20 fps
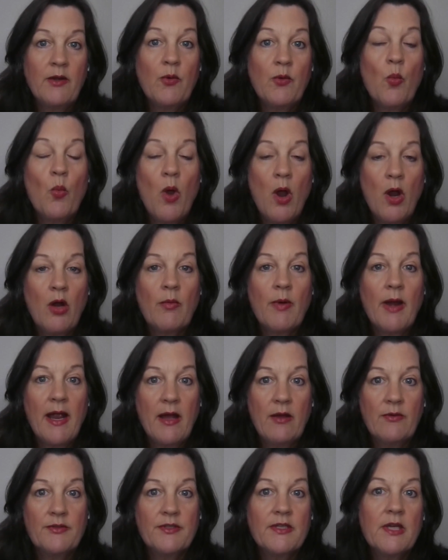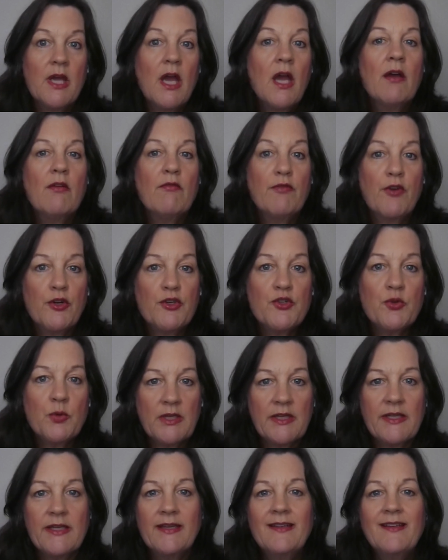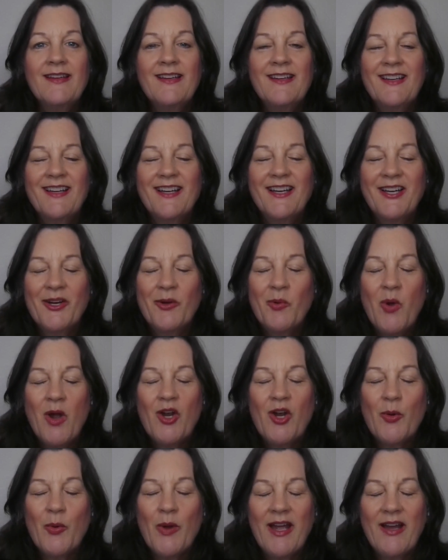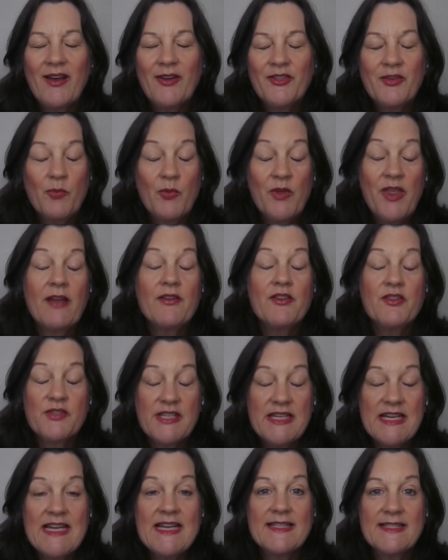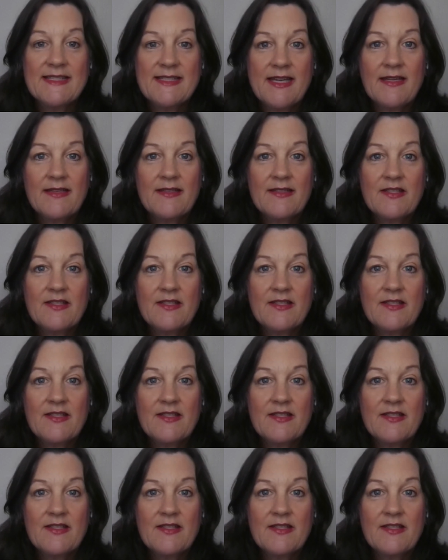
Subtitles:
walk around virtually, walk around without using a headset.